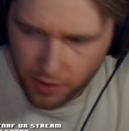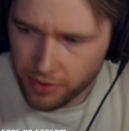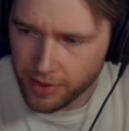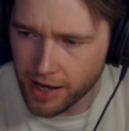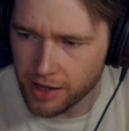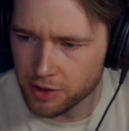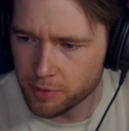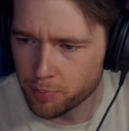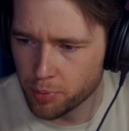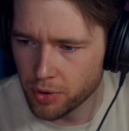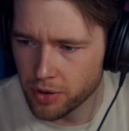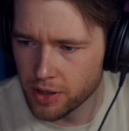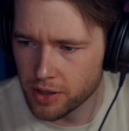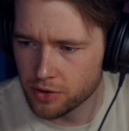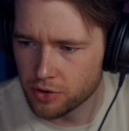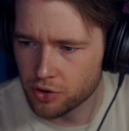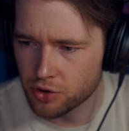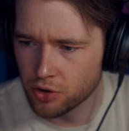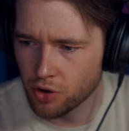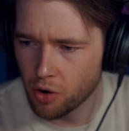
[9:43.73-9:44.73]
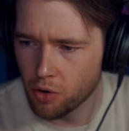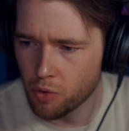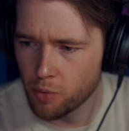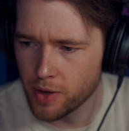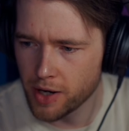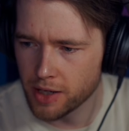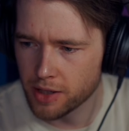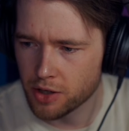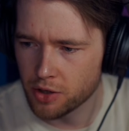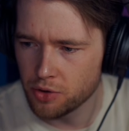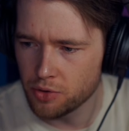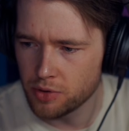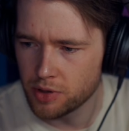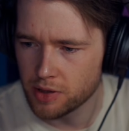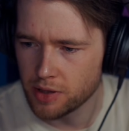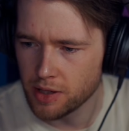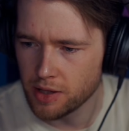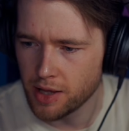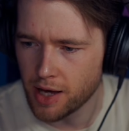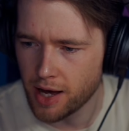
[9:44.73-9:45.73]
That's printed so weird. Can you
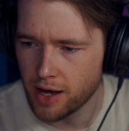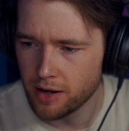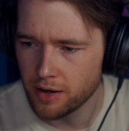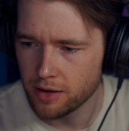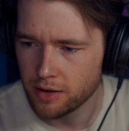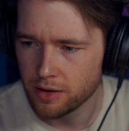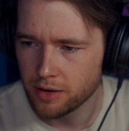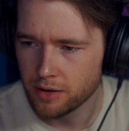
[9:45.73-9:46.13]
see that?